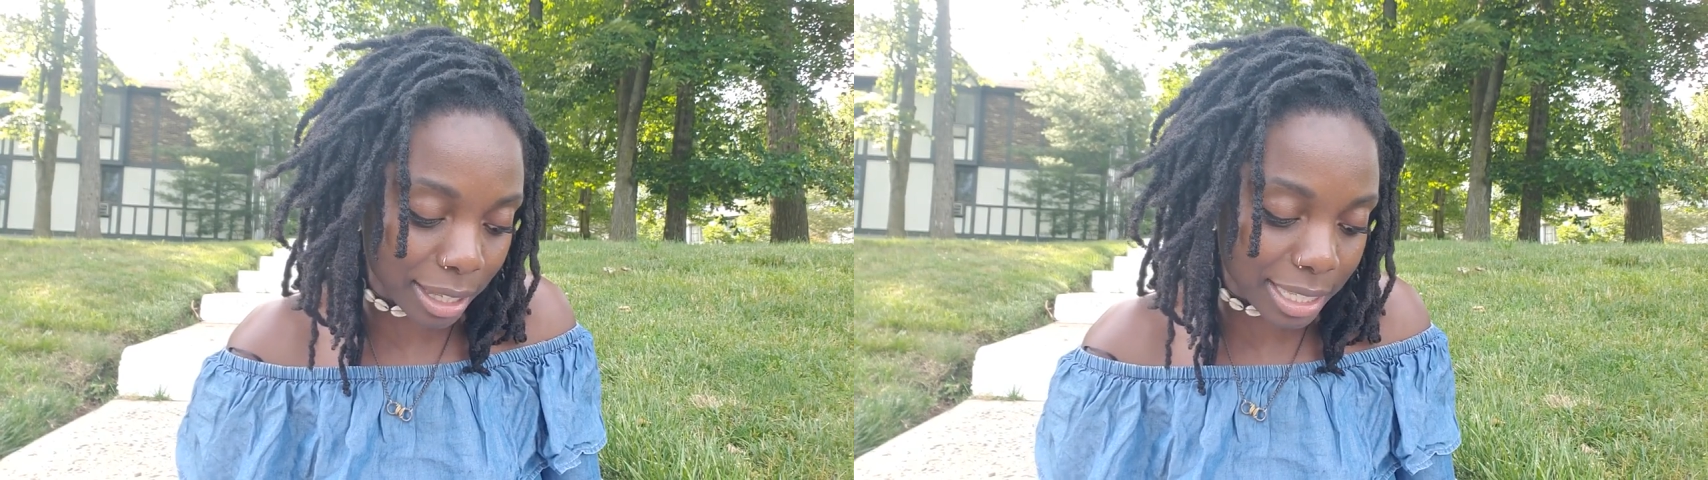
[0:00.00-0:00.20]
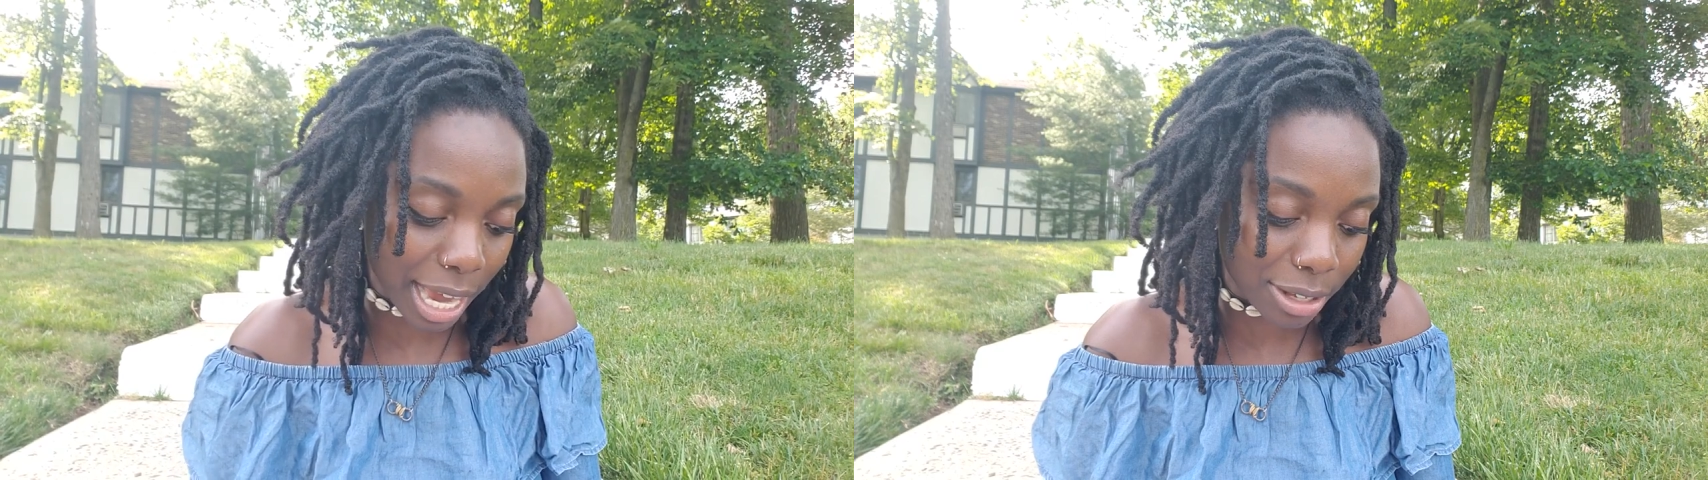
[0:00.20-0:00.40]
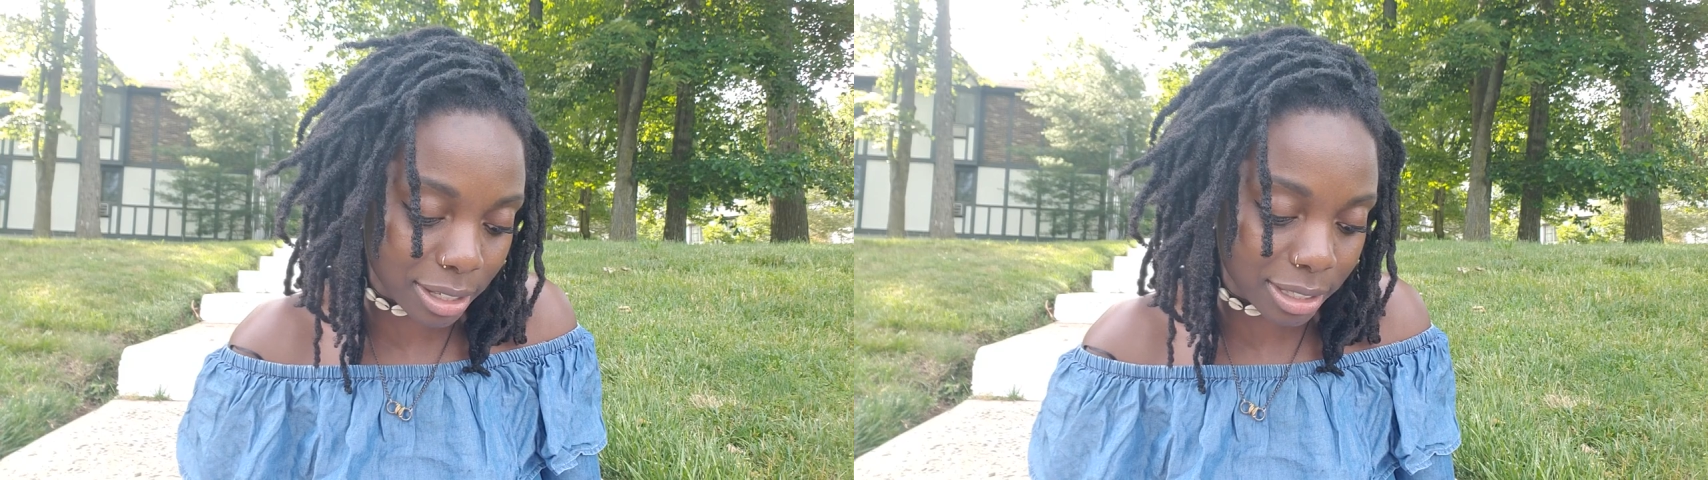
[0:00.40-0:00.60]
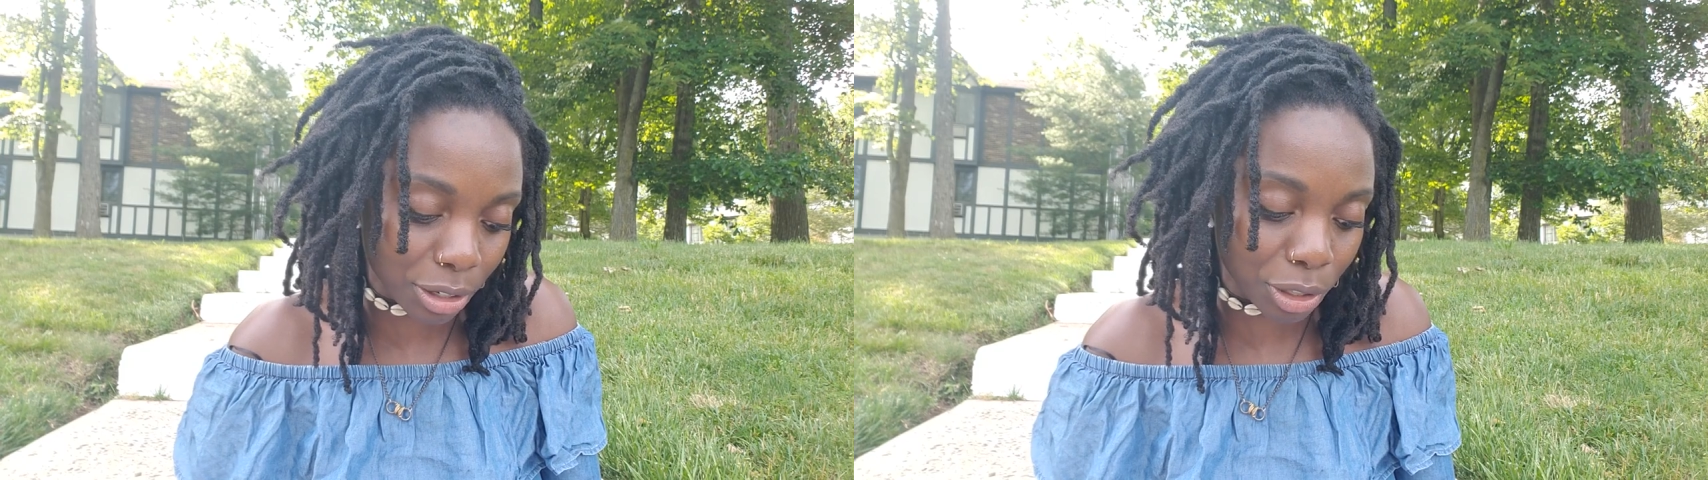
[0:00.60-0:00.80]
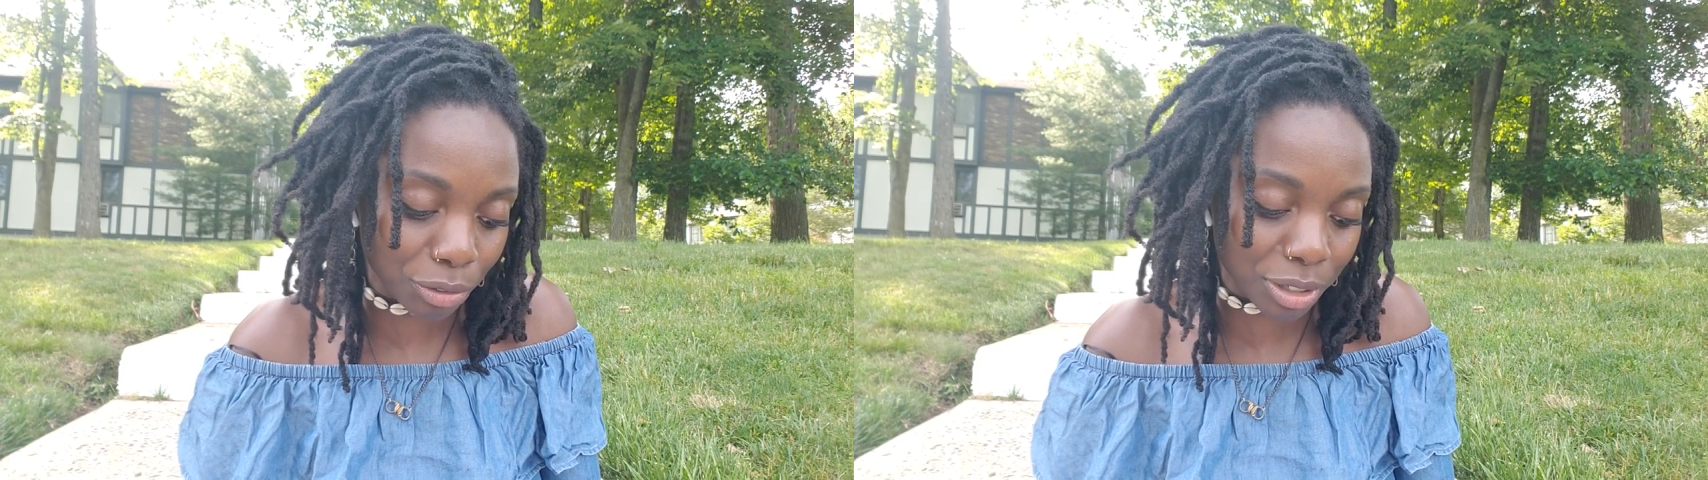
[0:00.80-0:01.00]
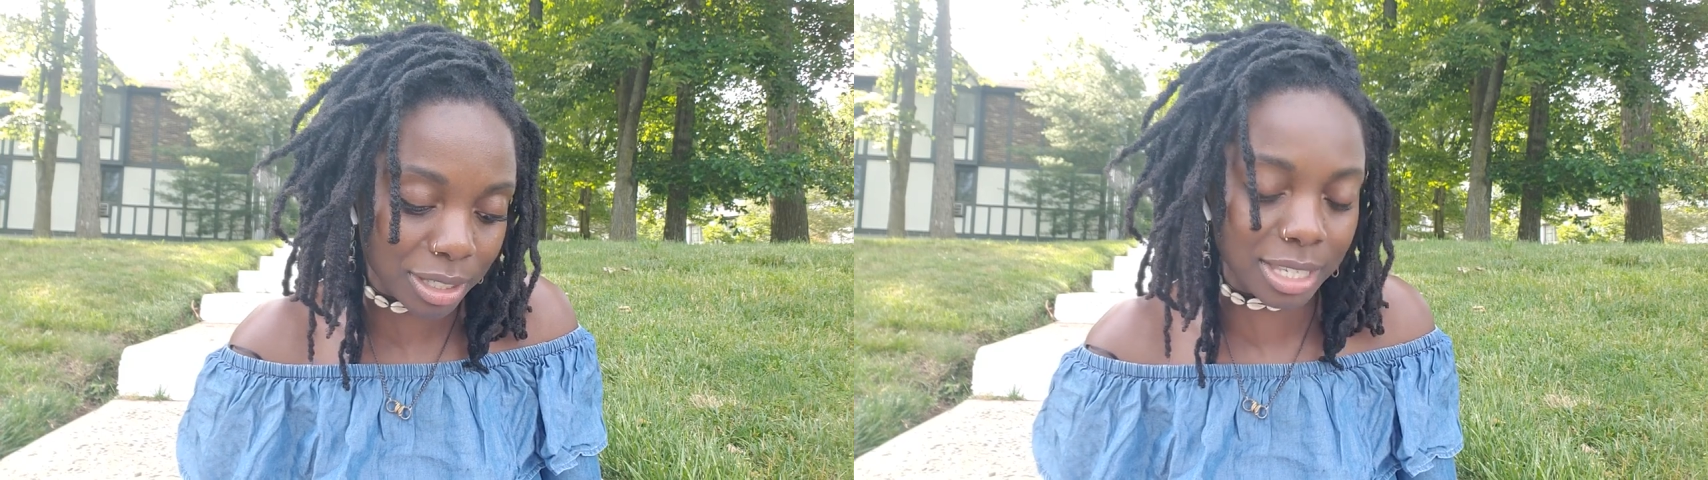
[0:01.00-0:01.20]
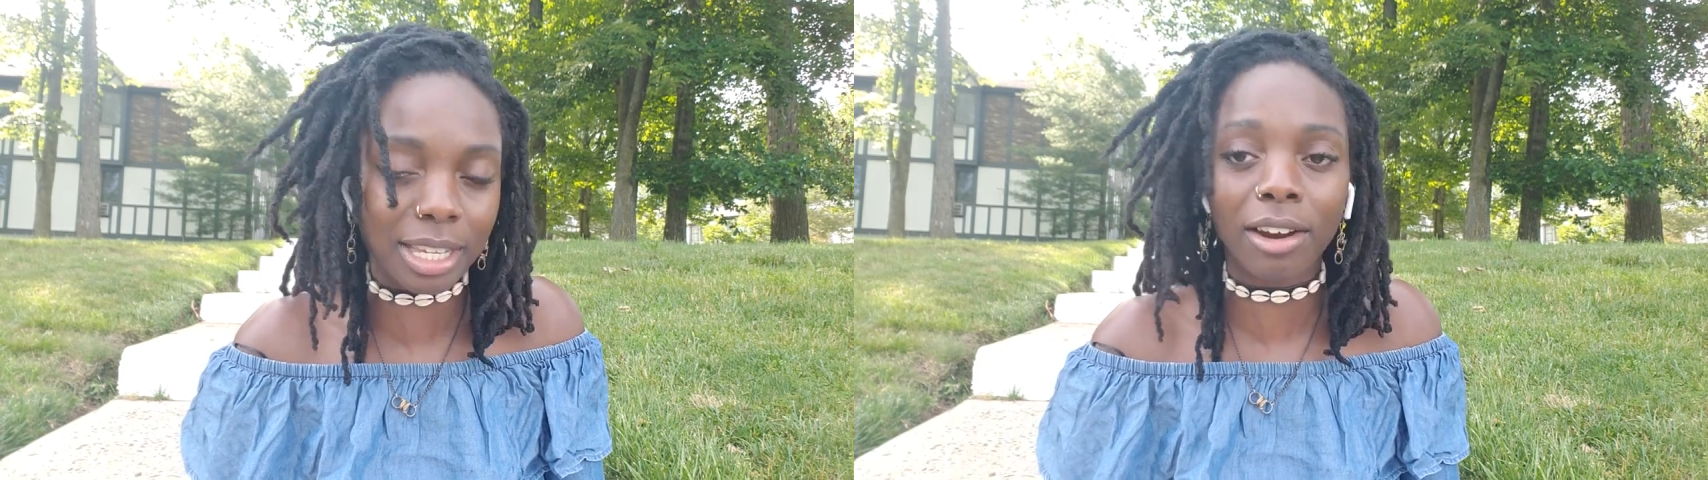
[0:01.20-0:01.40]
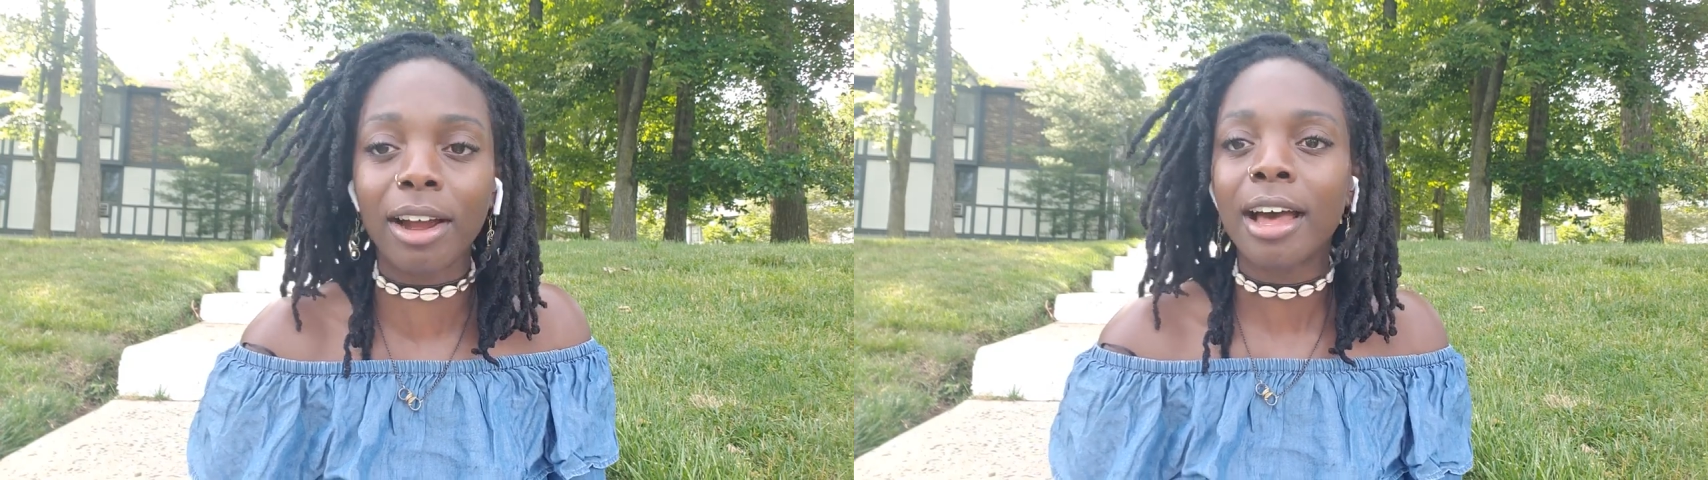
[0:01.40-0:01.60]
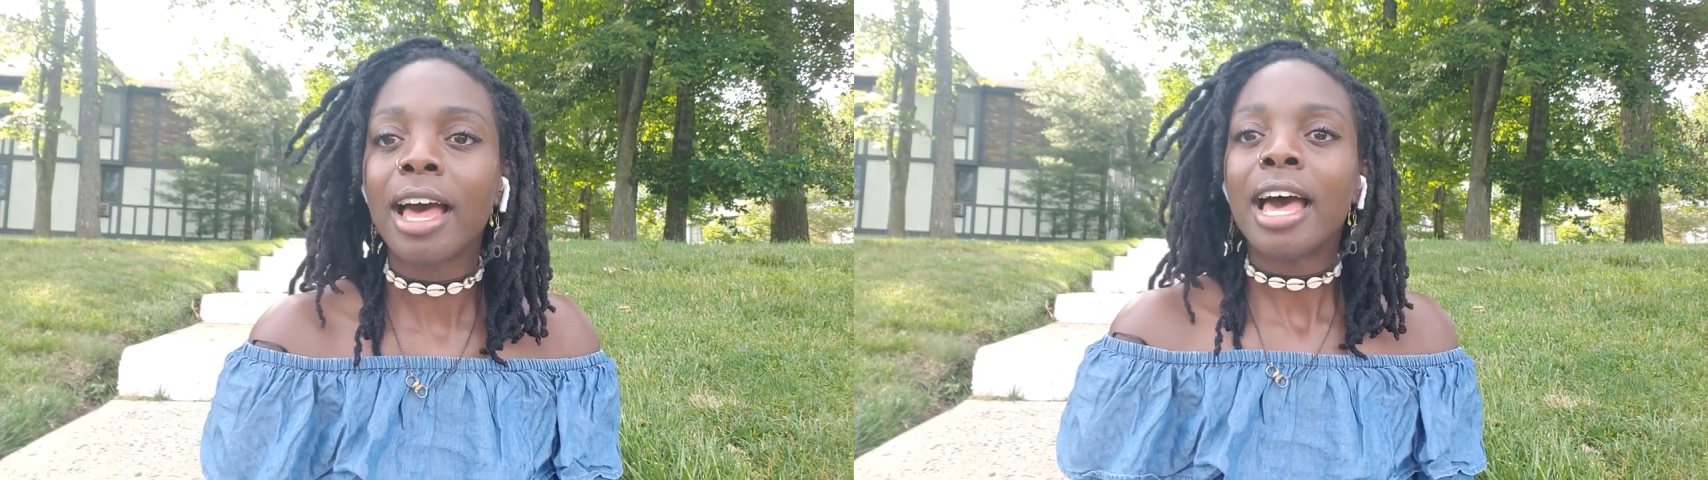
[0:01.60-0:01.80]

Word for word: the towns until he reached Caesarea.